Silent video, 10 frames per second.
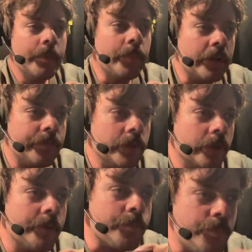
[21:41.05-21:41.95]
But if
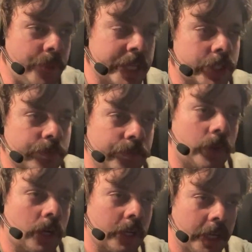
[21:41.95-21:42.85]
you're a bitch
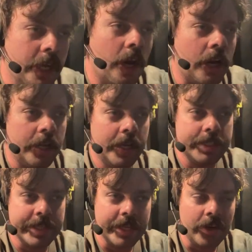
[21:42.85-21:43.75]
fuck cuck,
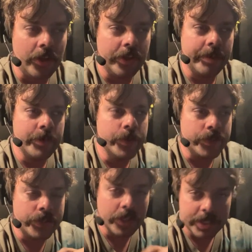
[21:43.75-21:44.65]
as I call them, who's
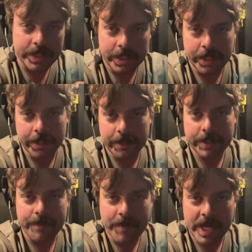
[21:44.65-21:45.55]
just in here
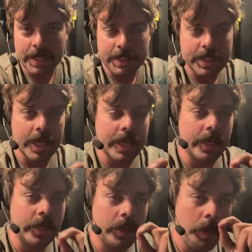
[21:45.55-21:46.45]
to
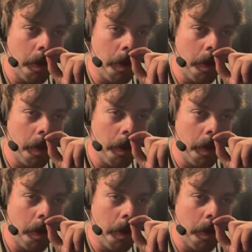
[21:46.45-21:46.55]
maintain